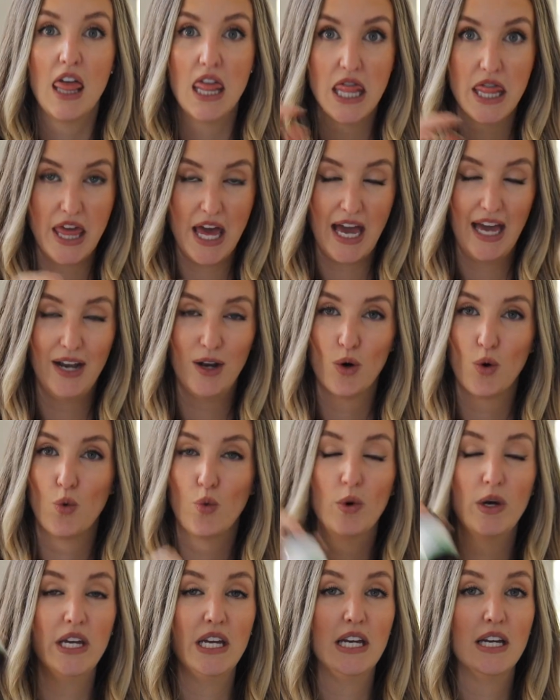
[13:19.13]

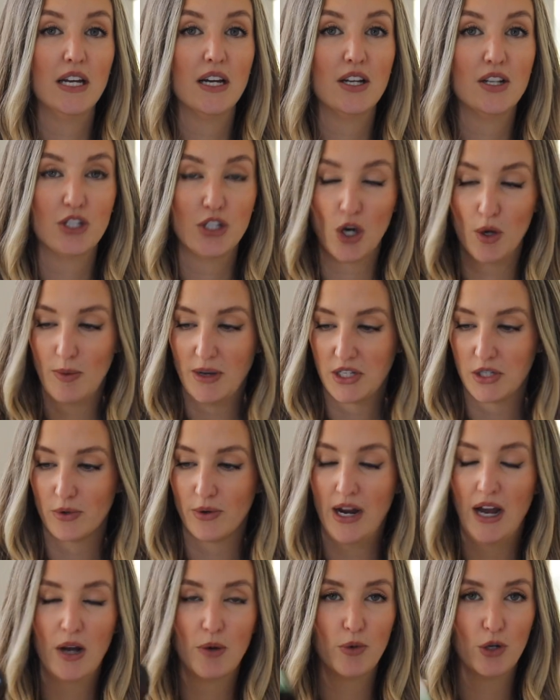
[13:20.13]
then we don't mess
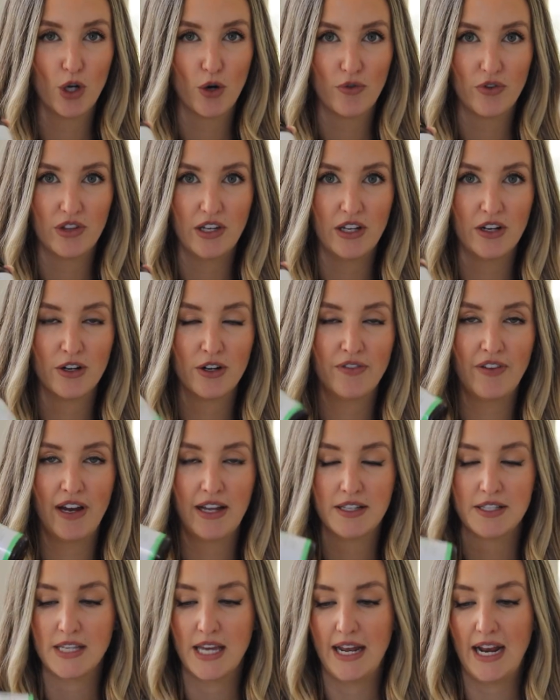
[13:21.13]
around. We go for the inner
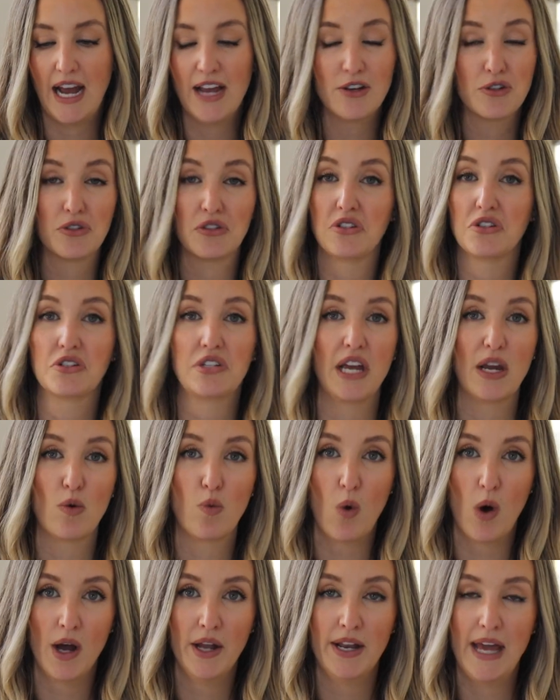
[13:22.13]
defense. And I usually just take
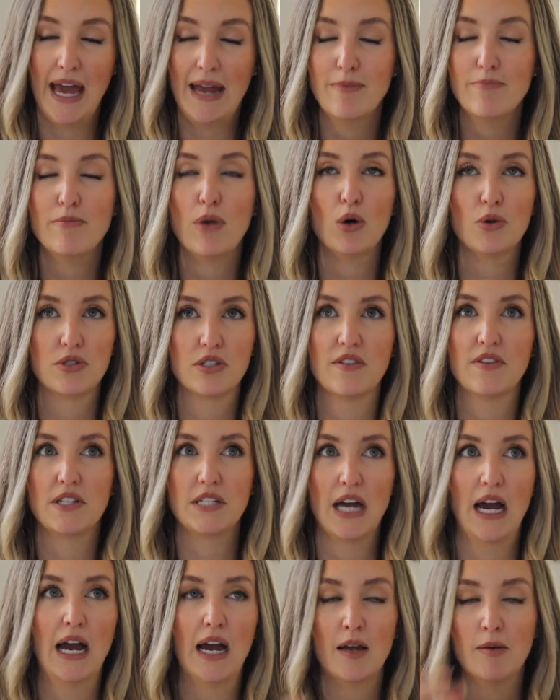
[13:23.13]
one. And most of the
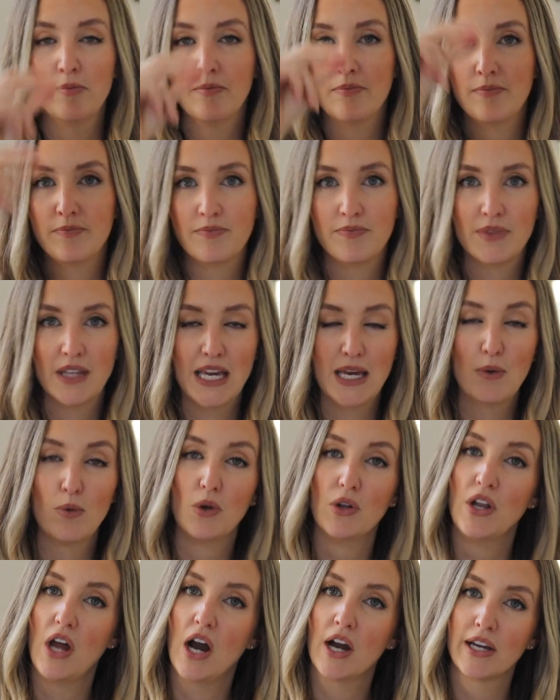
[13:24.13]
time, it
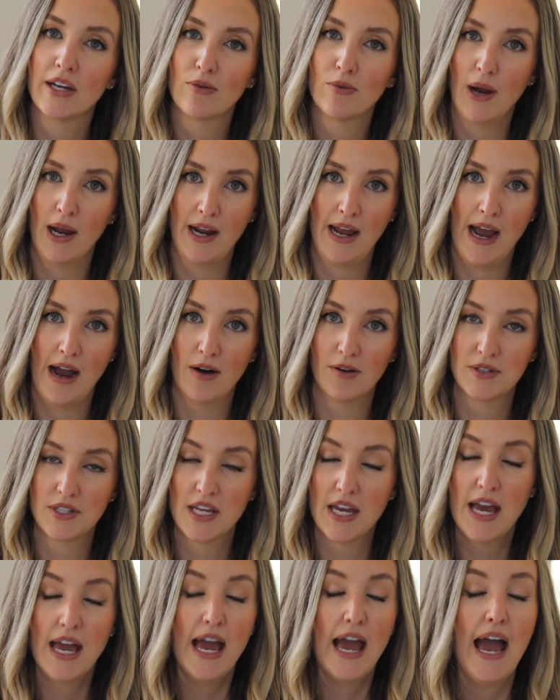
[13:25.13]
will knock it right out.
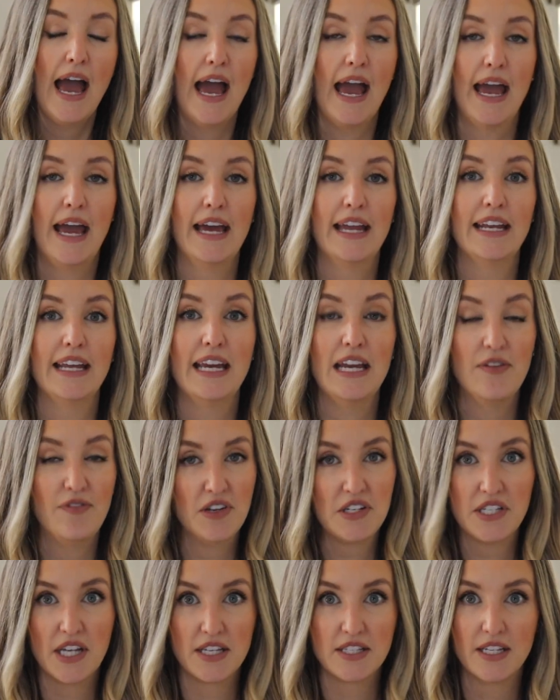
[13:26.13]
And if
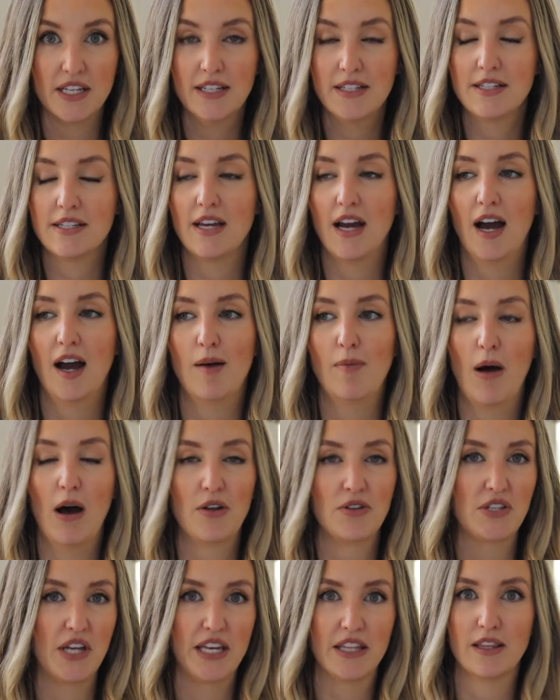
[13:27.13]
it doesn't, um,
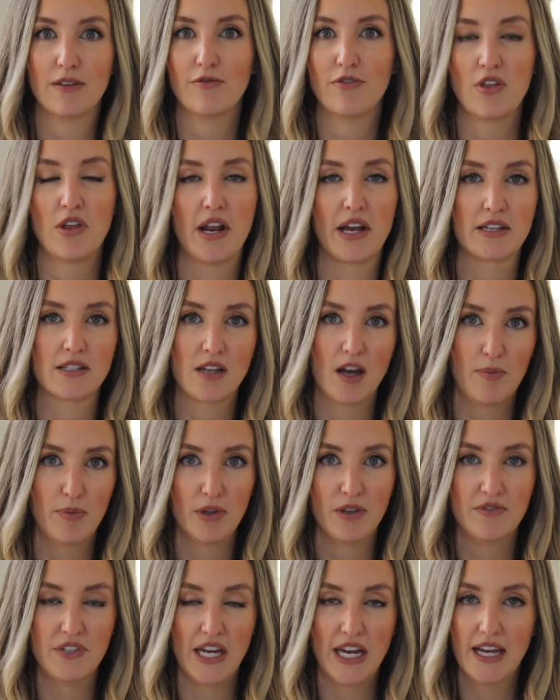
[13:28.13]
I'll take them for the next
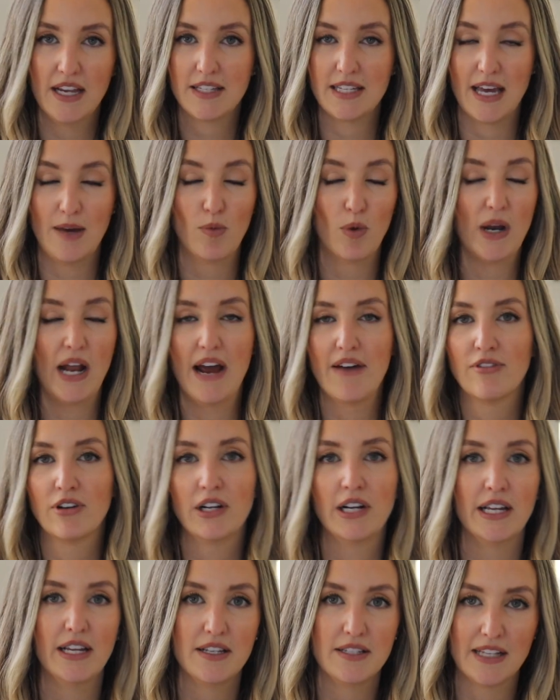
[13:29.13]
couple of days. And
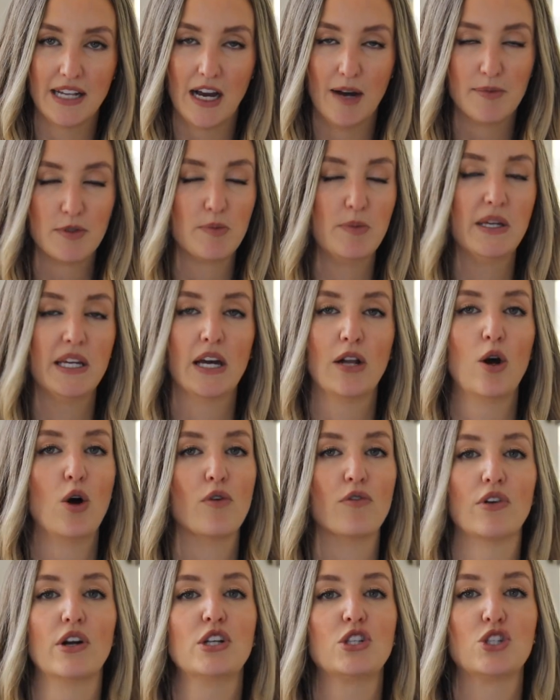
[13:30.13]
whatever it is, it helps me get
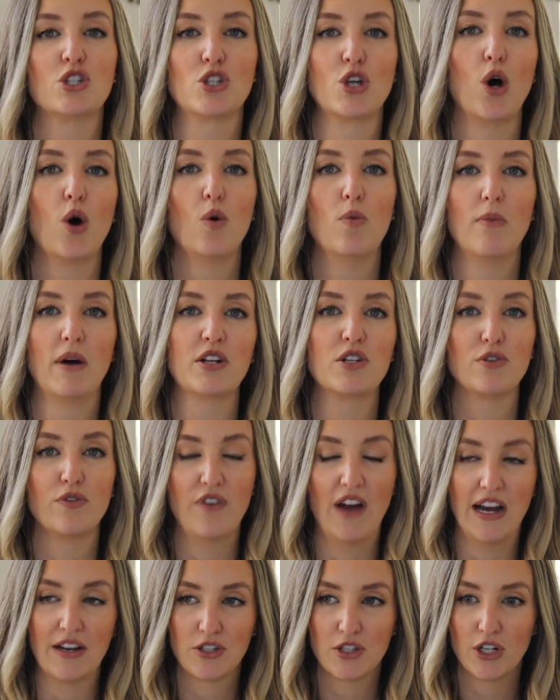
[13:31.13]
over it so much
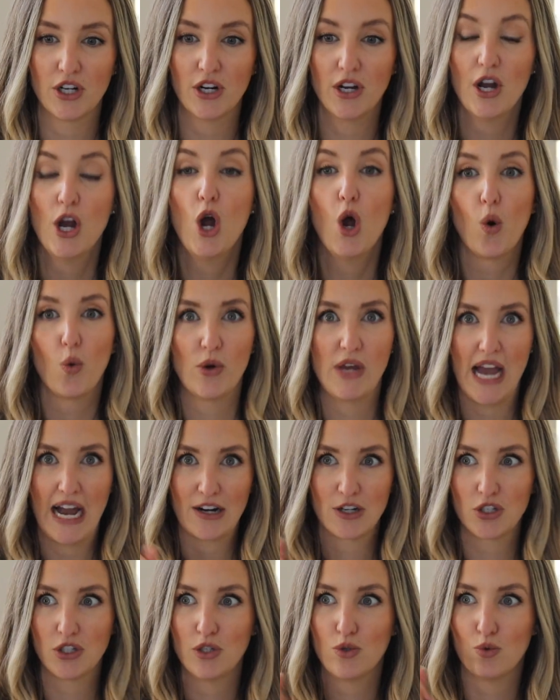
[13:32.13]
faster. We
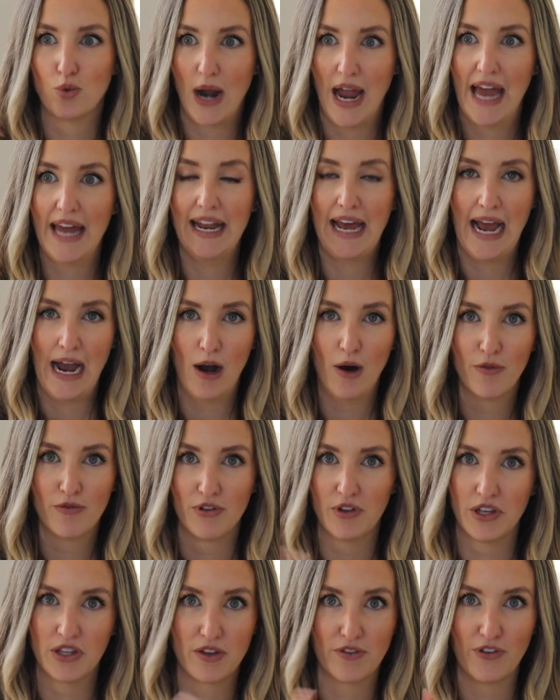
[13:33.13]
actually ran out
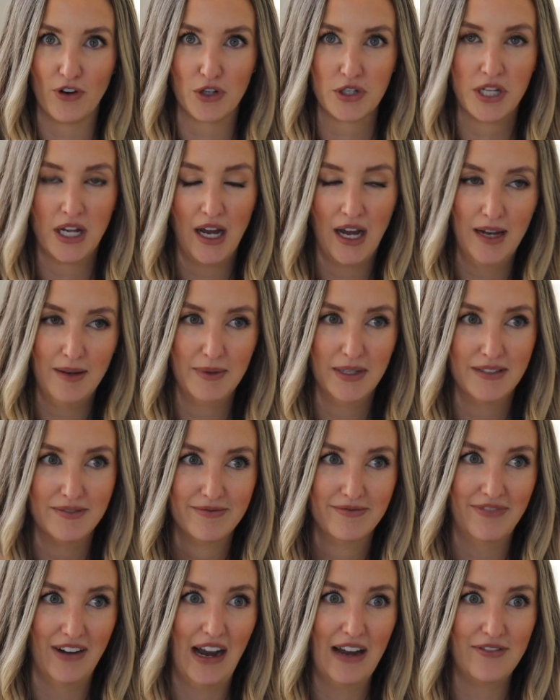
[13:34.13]
for like the first time in
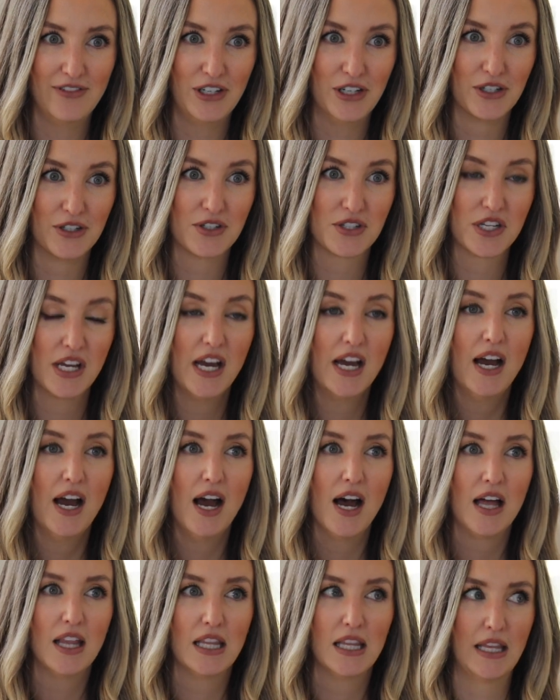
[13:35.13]
five years,
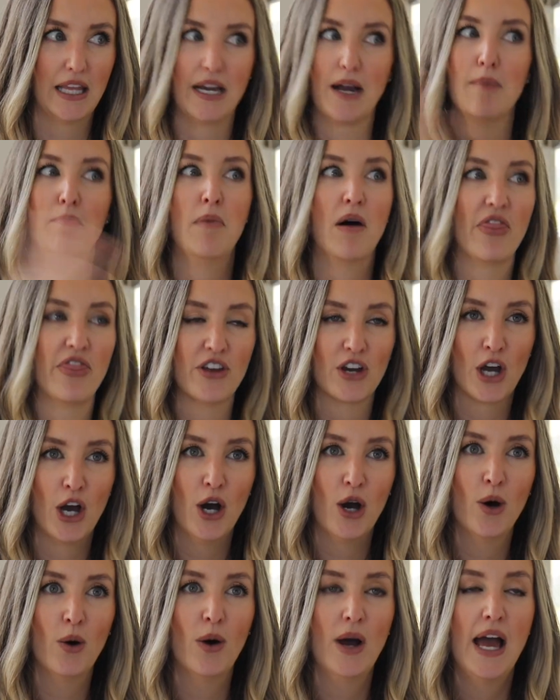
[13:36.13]
like a month
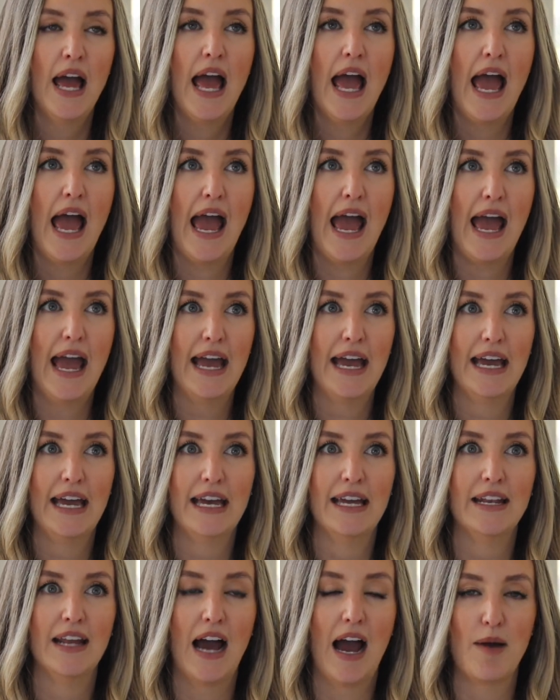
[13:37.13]
ago.
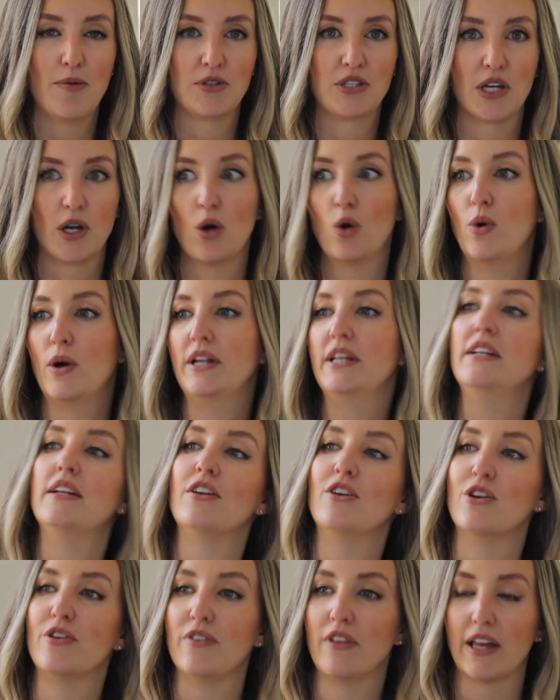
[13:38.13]
And I was like, oh, I need
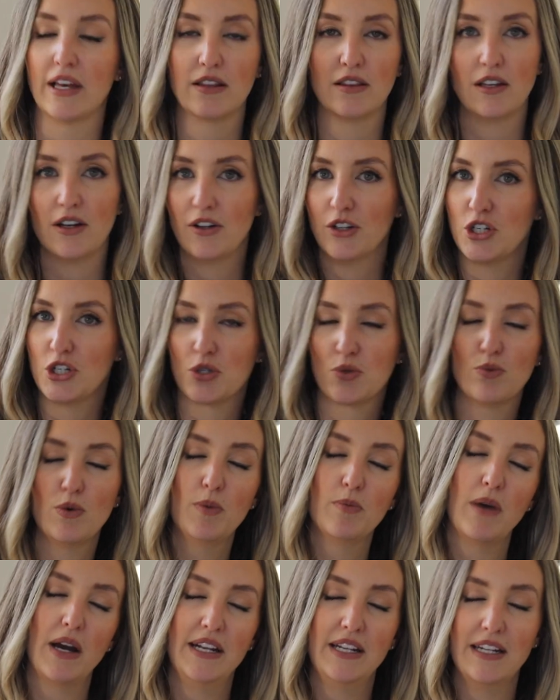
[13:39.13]
inner, like literally just,
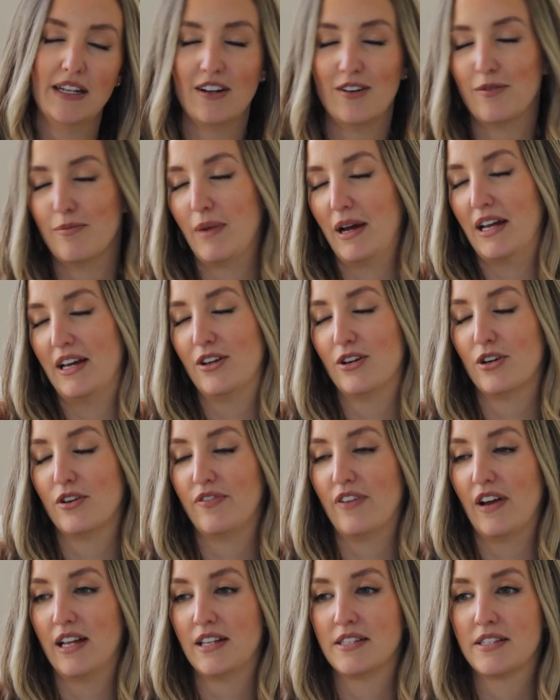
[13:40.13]
whoop, I needed my inner
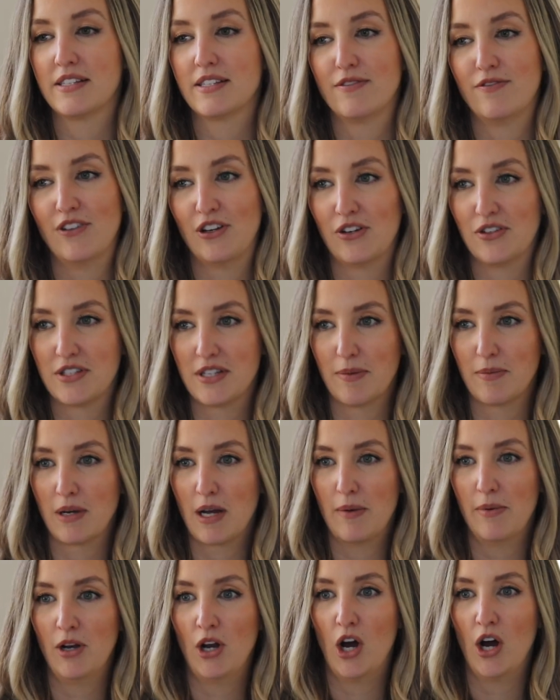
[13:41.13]
defense, feeling something
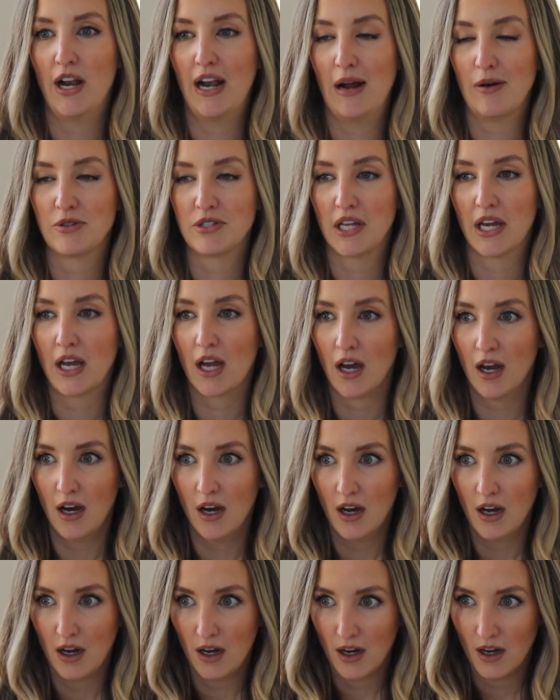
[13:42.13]
coming on. And I was like,
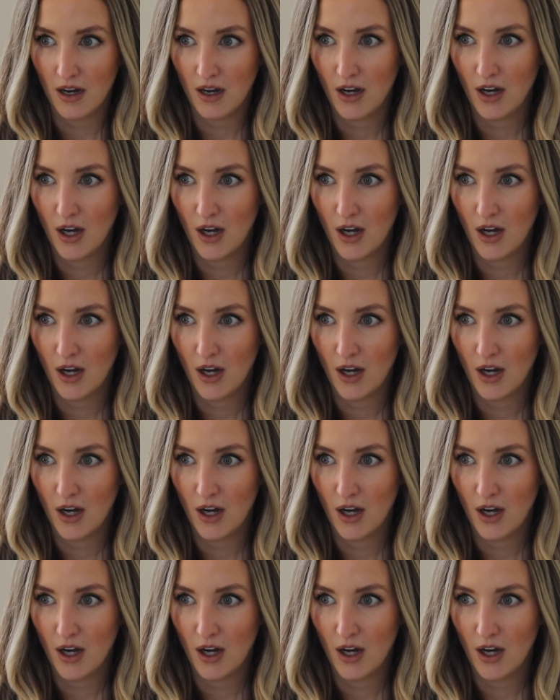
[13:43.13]
oh,